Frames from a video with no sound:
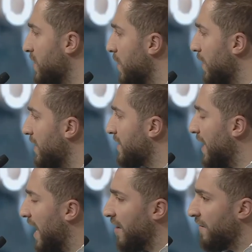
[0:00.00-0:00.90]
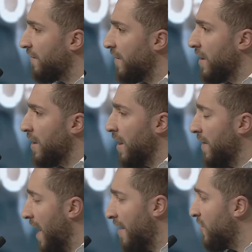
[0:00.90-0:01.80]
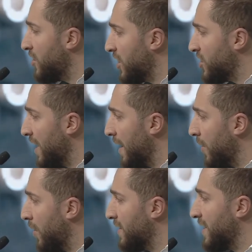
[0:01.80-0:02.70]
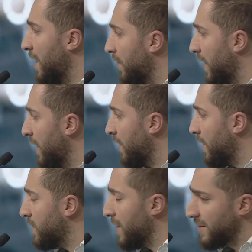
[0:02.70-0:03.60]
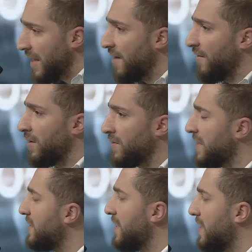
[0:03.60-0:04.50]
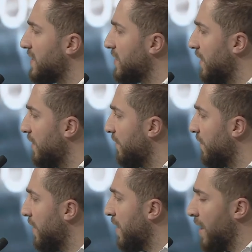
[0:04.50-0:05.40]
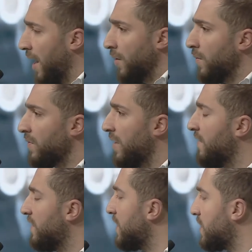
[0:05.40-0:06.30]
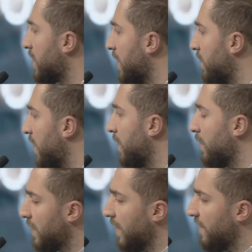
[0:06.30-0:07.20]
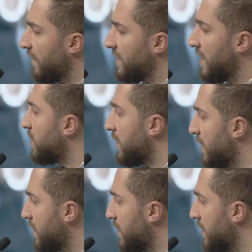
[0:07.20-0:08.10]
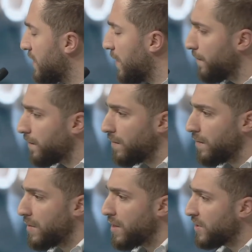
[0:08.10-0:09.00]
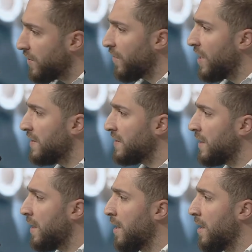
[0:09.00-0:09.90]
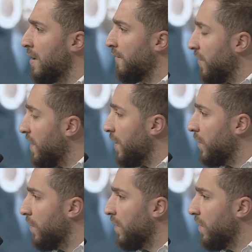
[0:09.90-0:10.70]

years old. I still have, the average age in Lebanon is around 80, so I still have around 60 years to live. I don't want to live in such a country. I don't want to live in such conditions. So for us, for the